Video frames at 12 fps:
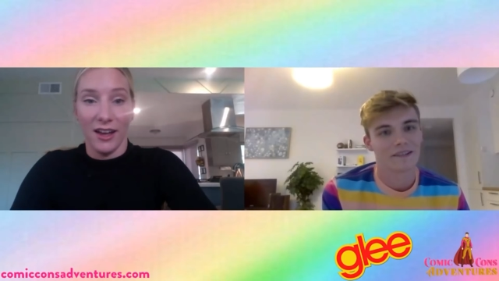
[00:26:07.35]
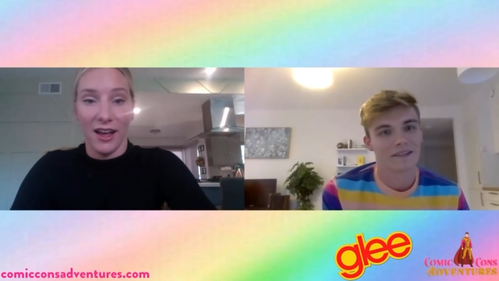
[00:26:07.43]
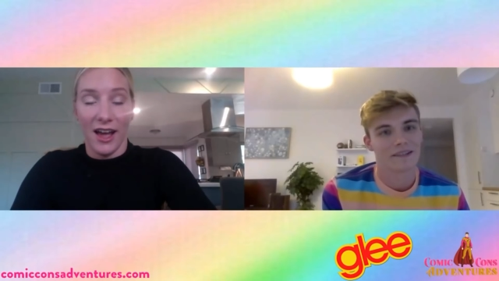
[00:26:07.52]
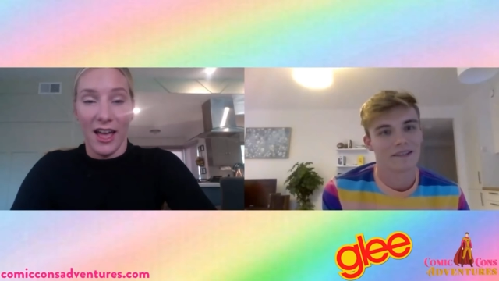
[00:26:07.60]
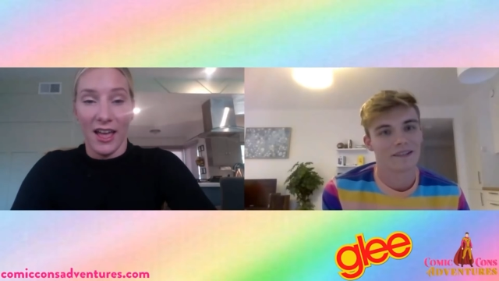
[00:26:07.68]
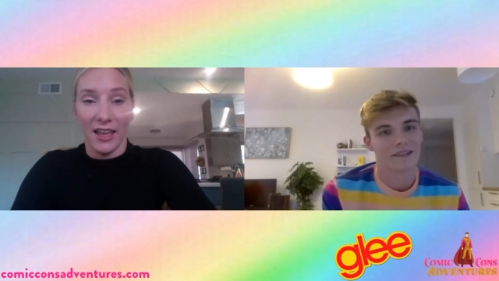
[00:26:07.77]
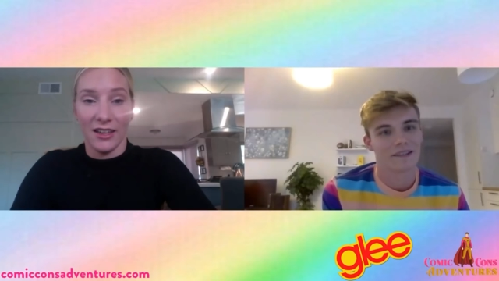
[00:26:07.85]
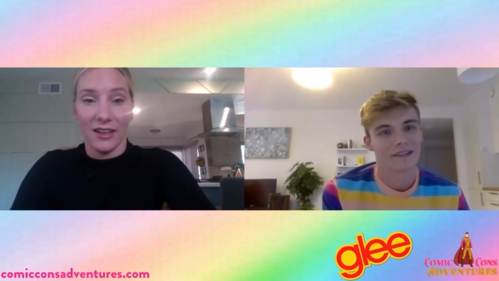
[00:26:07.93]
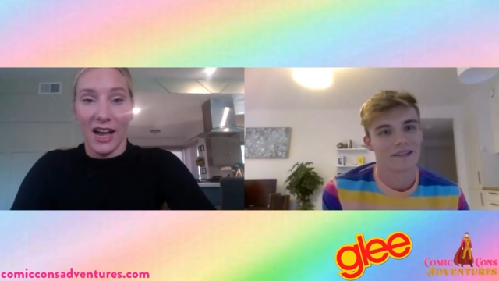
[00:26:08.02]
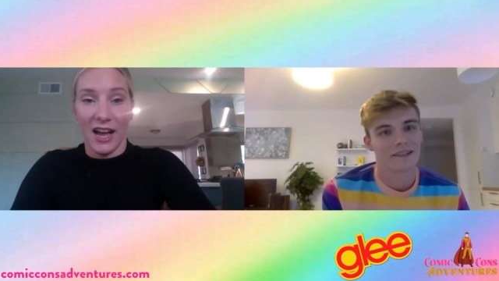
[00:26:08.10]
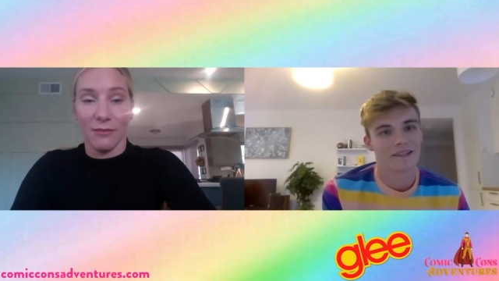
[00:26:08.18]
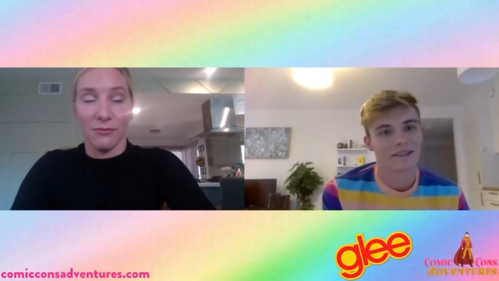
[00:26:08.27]
Speaker 1: I
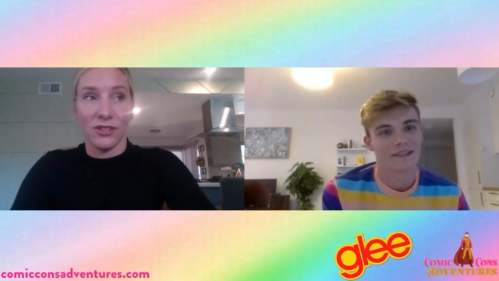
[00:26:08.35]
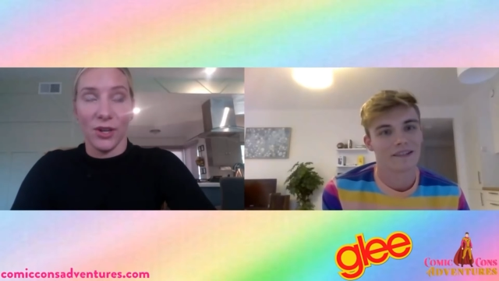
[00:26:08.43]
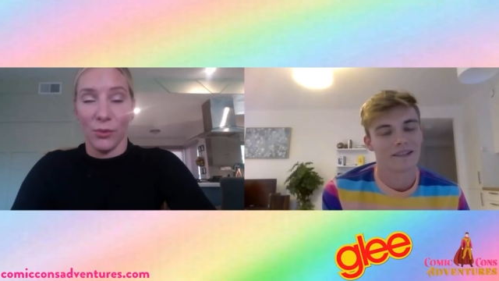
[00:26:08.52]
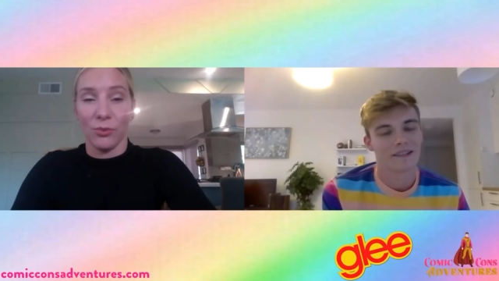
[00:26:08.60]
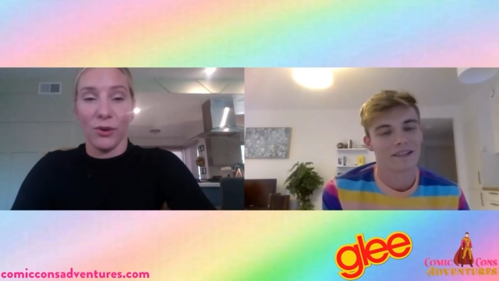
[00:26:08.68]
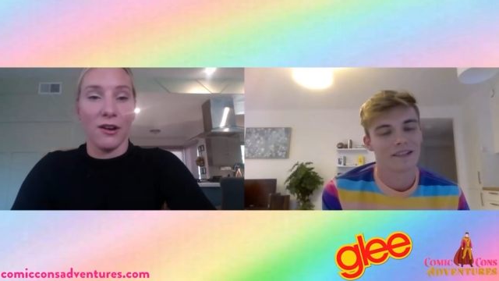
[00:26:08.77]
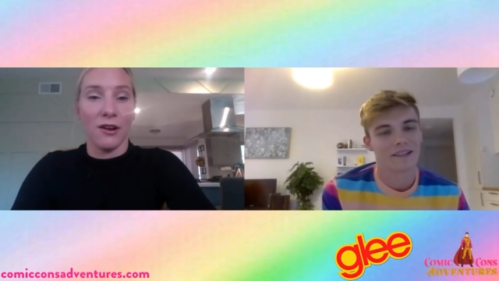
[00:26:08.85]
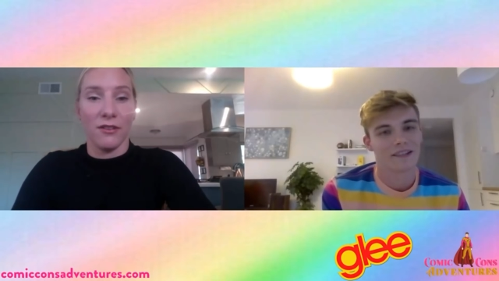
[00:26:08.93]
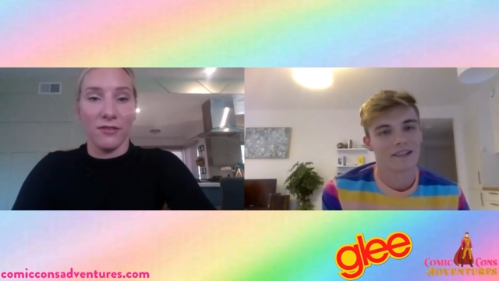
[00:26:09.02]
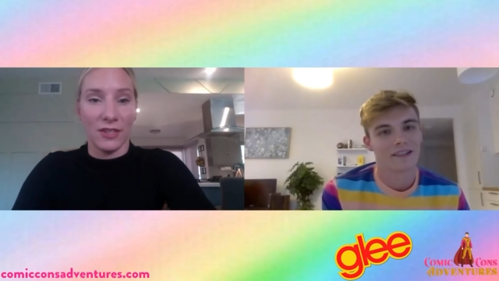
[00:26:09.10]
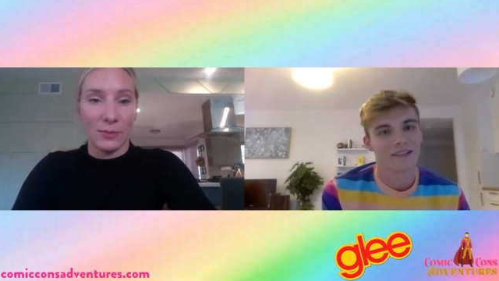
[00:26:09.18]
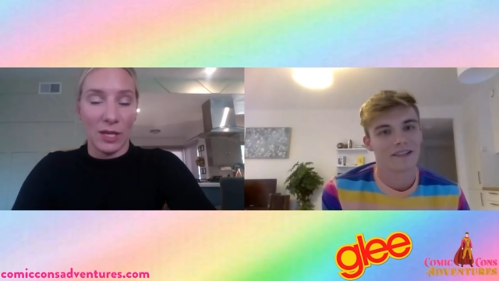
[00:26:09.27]
I am so proud of
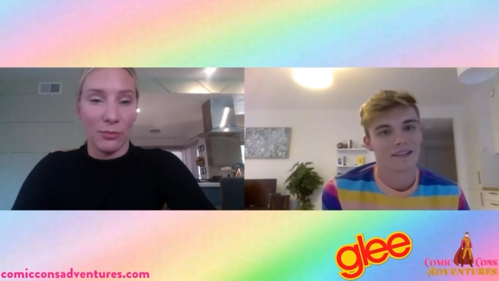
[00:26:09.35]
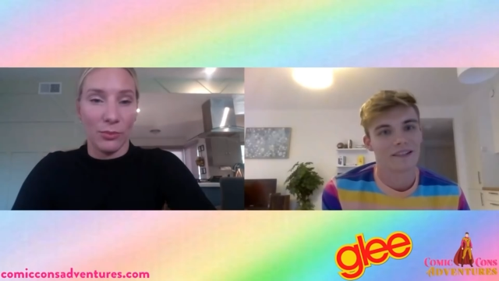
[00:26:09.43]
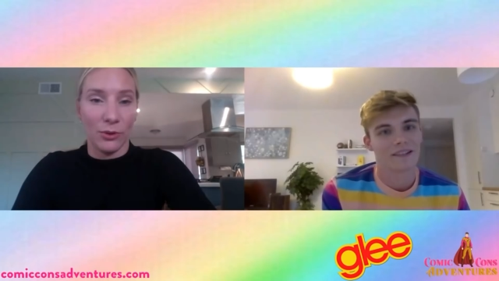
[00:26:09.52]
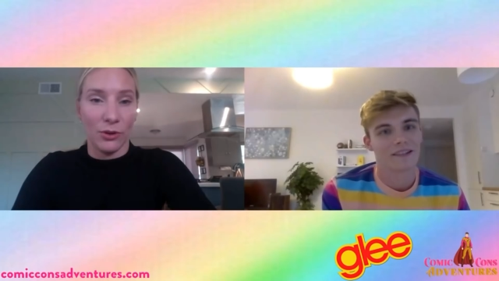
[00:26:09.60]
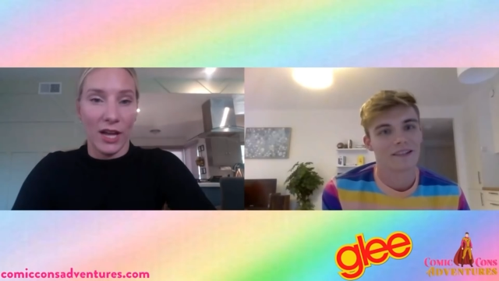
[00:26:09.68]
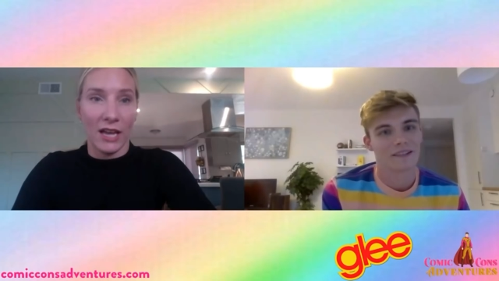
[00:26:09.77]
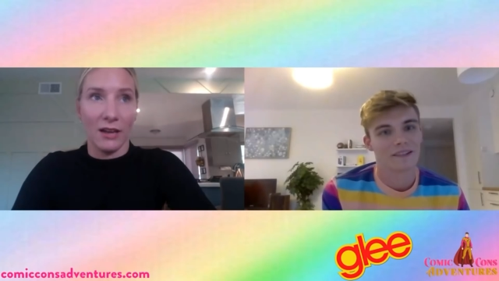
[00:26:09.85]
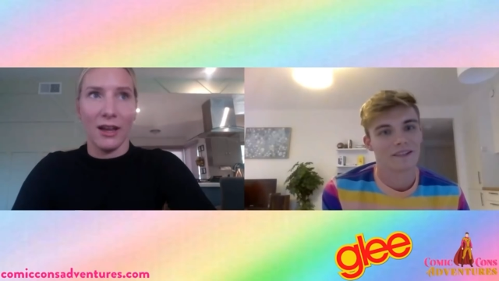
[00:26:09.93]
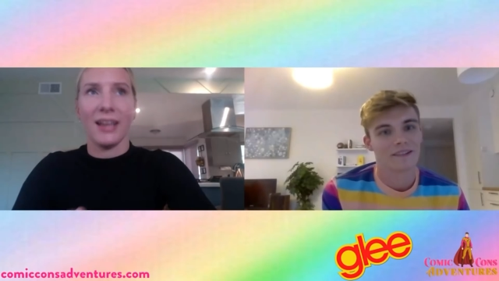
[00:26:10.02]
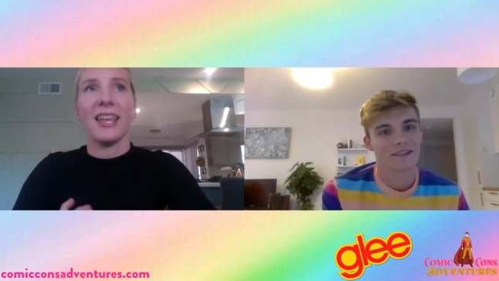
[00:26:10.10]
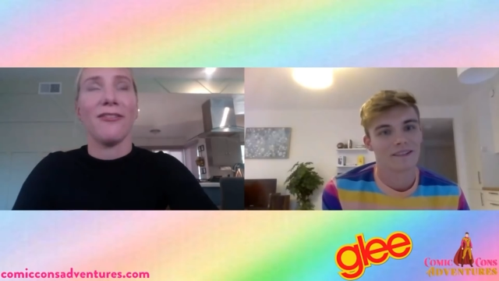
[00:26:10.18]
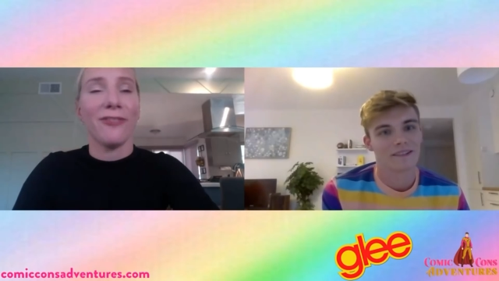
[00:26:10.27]
these people and I
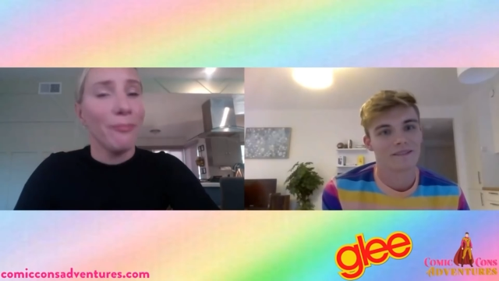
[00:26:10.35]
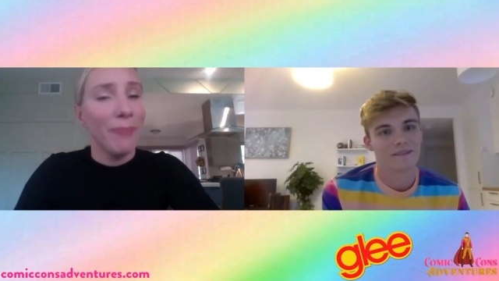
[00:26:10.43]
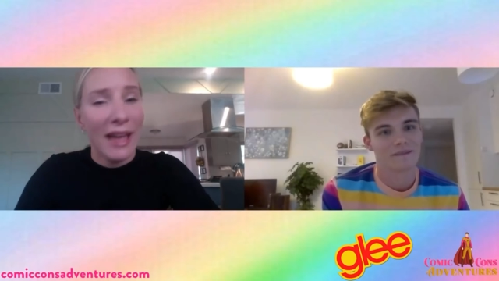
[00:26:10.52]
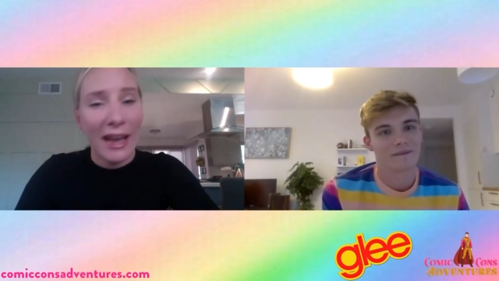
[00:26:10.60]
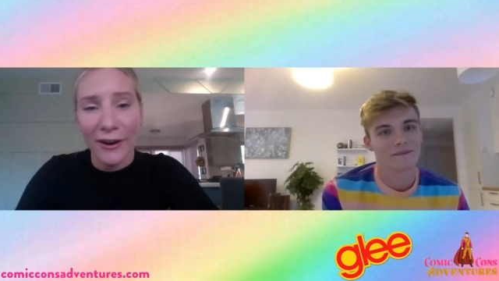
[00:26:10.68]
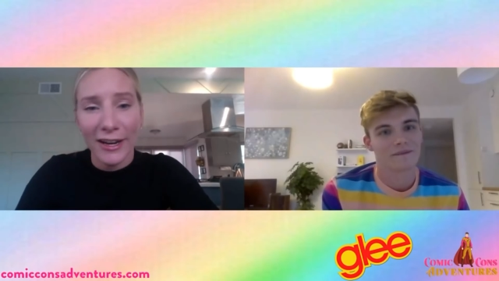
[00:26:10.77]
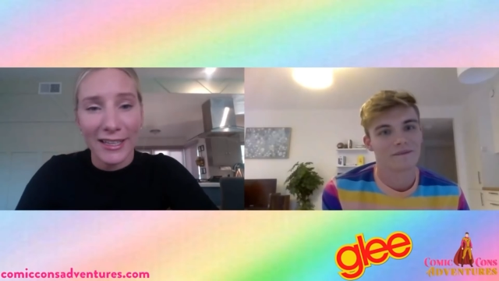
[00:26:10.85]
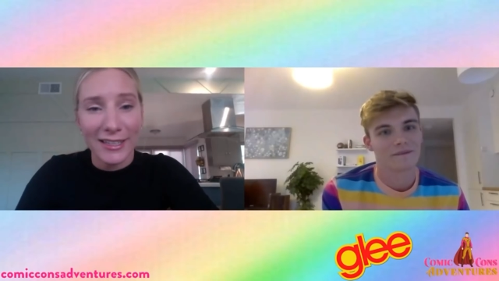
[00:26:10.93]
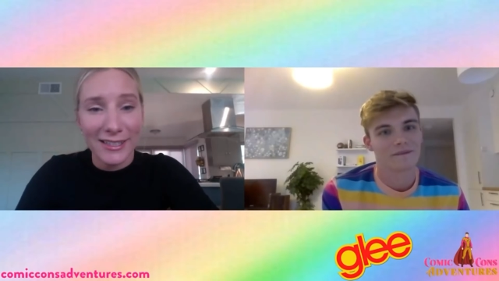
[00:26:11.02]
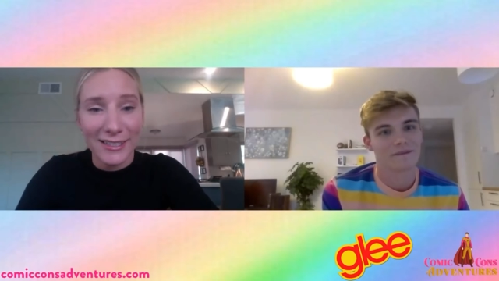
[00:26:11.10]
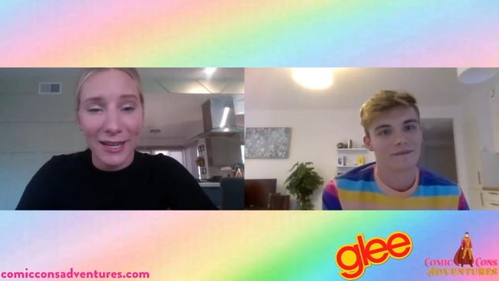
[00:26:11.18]
get it from parents.